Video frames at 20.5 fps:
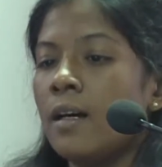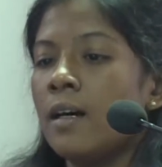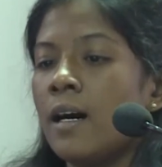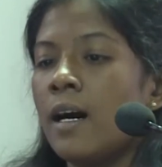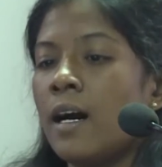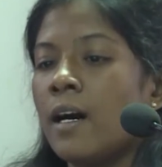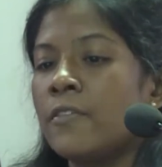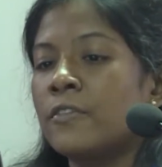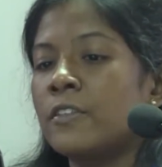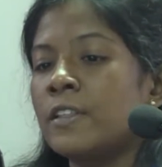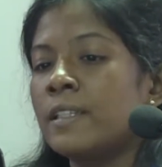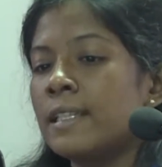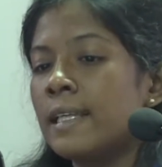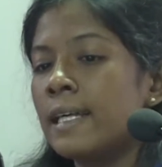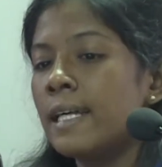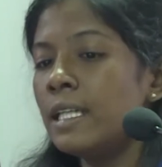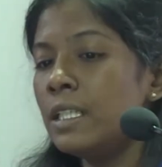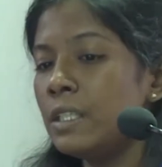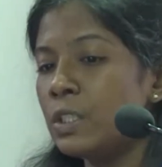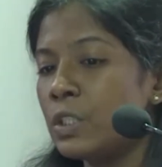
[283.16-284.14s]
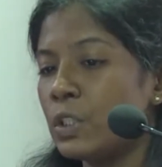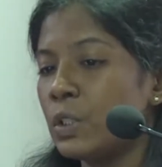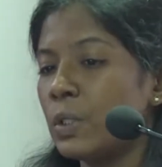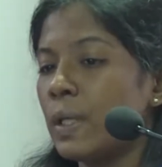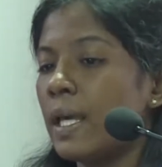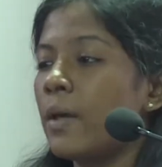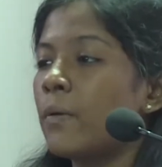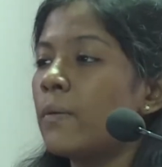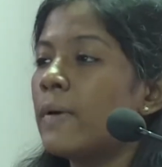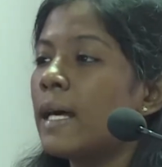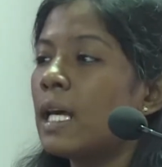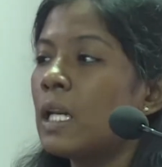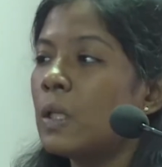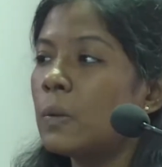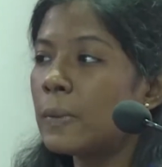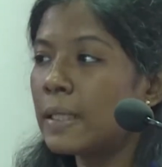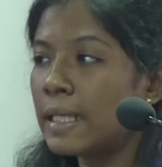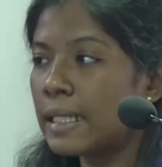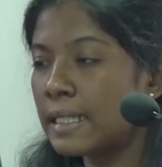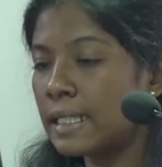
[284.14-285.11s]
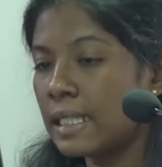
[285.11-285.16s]
After that, to
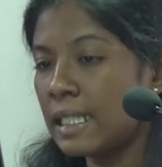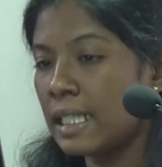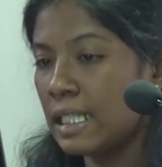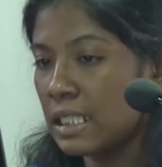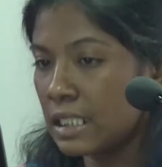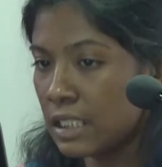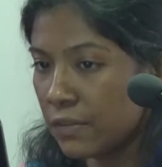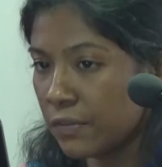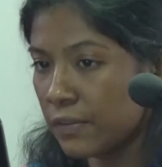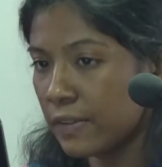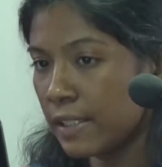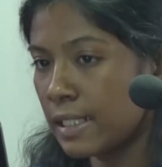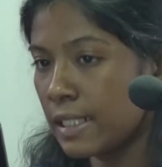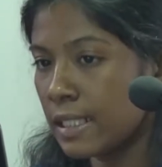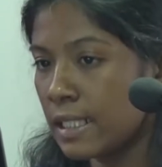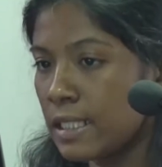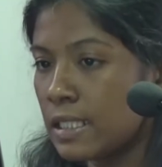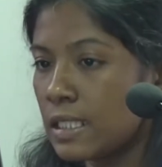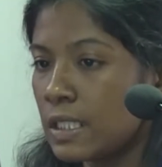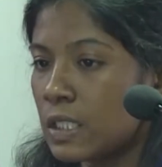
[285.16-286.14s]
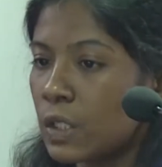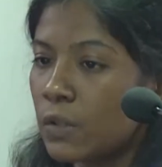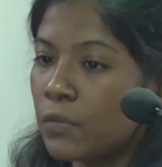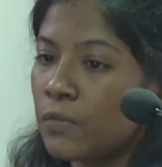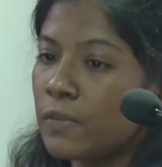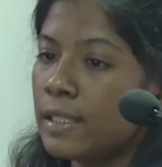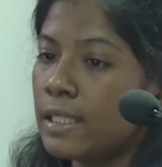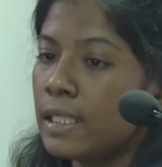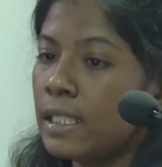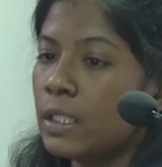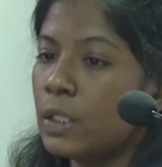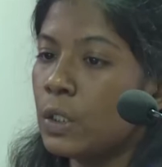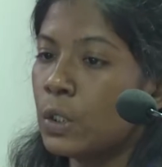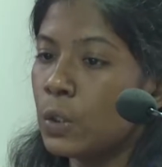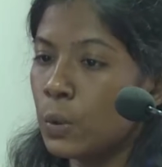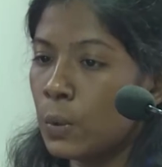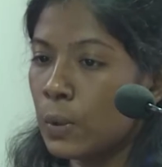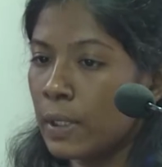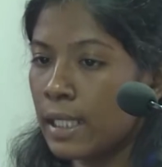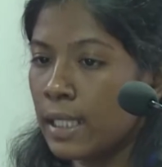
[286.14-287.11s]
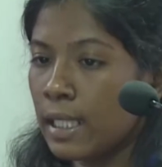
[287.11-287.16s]
evaluate the interference of the
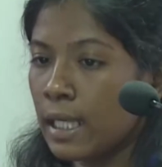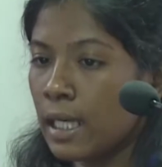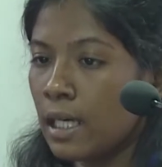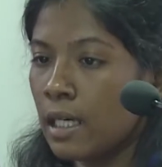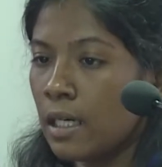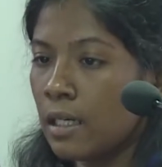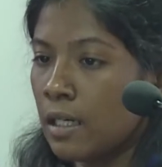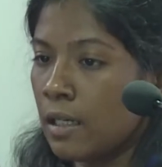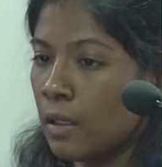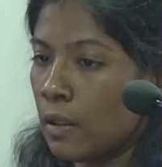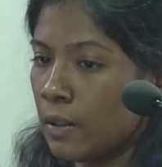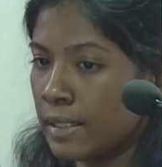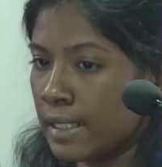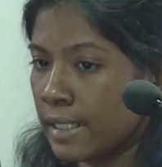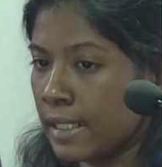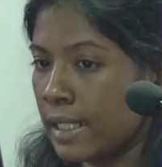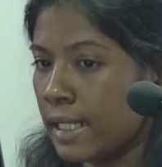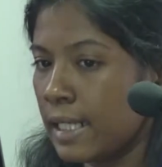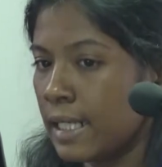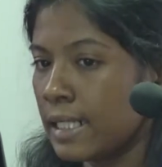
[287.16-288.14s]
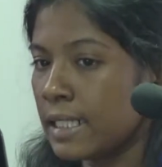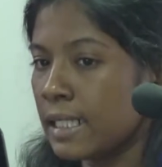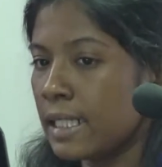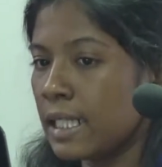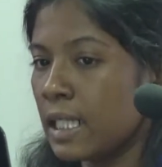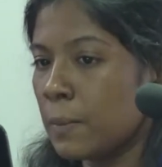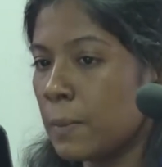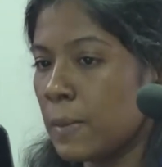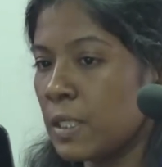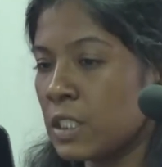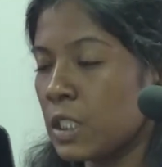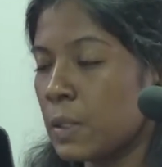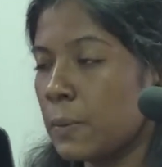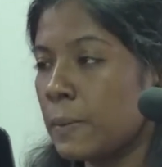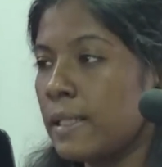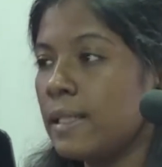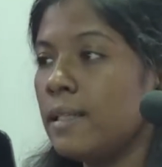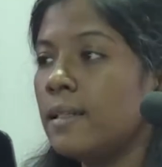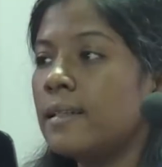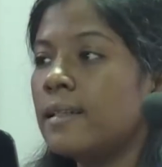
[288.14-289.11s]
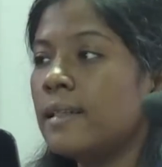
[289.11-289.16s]
urea on the creatinine
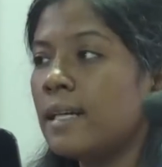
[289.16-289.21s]
measurement,